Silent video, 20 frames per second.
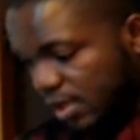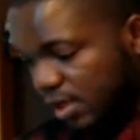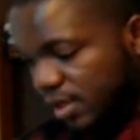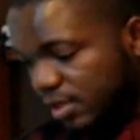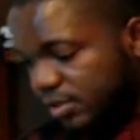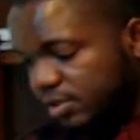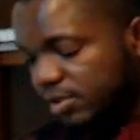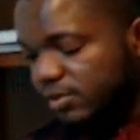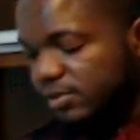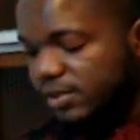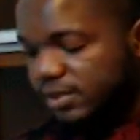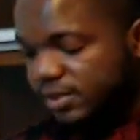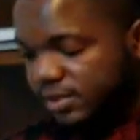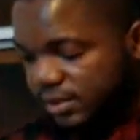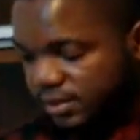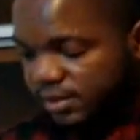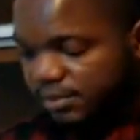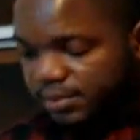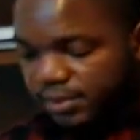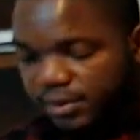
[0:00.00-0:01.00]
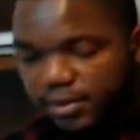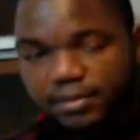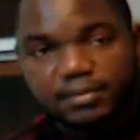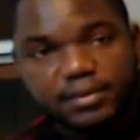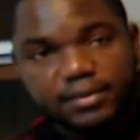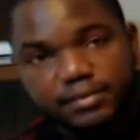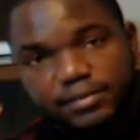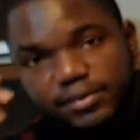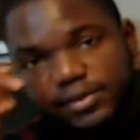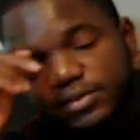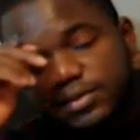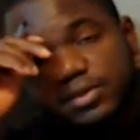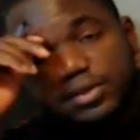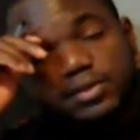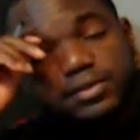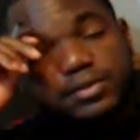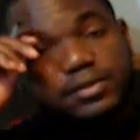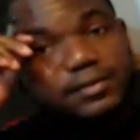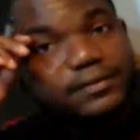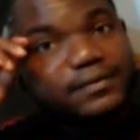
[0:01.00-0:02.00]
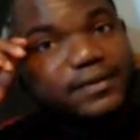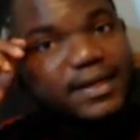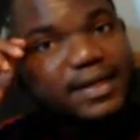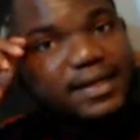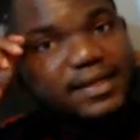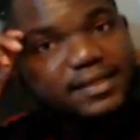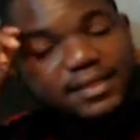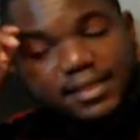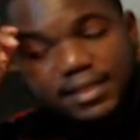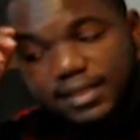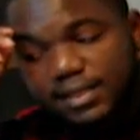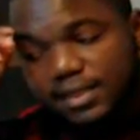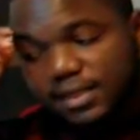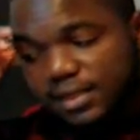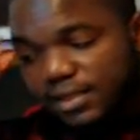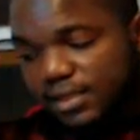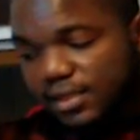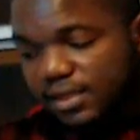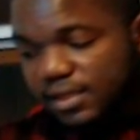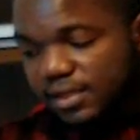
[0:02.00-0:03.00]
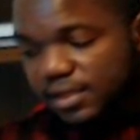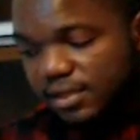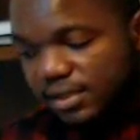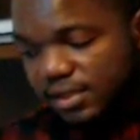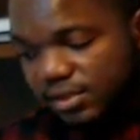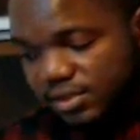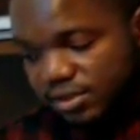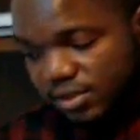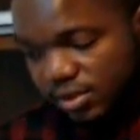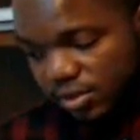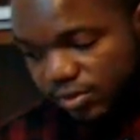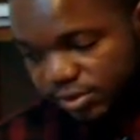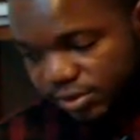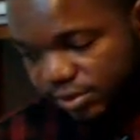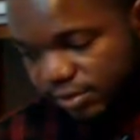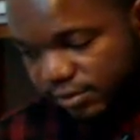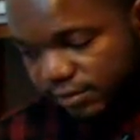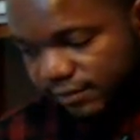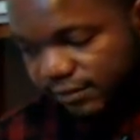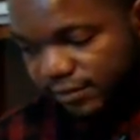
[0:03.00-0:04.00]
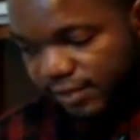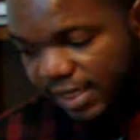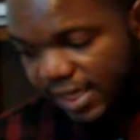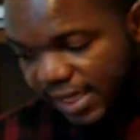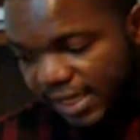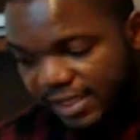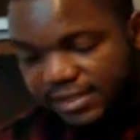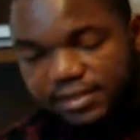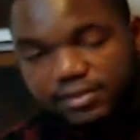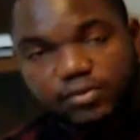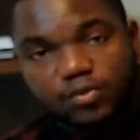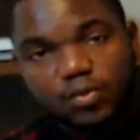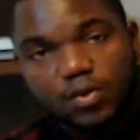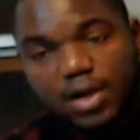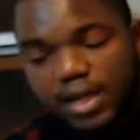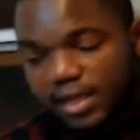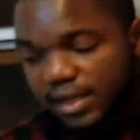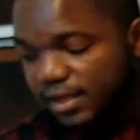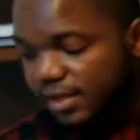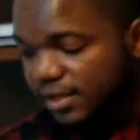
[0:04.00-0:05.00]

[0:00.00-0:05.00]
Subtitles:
so this is a problem. You're told to find the solution for x and y.